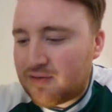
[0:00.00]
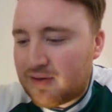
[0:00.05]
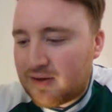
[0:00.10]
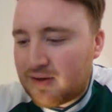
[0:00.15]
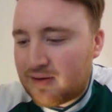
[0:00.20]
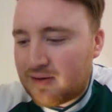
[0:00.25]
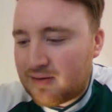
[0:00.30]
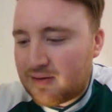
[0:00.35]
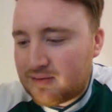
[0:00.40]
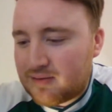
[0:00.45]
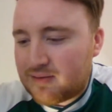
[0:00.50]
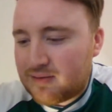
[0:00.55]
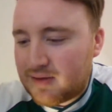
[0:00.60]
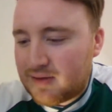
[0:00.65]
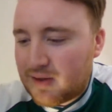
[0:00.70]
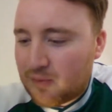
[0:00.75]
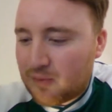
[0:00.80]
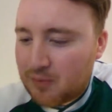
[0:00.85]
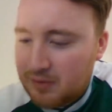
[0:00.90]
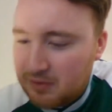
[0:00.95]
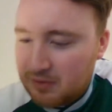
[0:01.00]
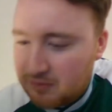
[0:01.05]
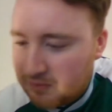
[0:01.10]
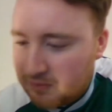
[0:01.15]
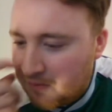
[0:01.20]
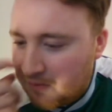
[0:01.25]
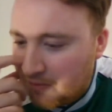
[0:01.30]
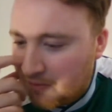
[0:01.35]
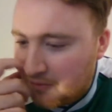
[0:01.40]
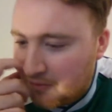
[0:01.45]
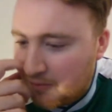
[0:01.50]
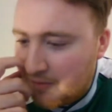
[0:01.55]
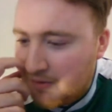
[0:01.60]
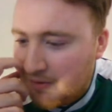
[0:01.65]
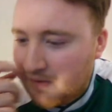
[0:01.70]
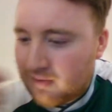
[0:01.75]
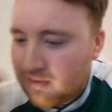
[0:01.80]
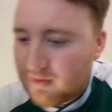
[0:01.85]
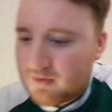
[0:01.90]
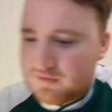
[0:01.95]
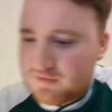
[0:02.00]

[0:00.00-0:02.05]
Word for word: that that win as well because they were. Aye, we,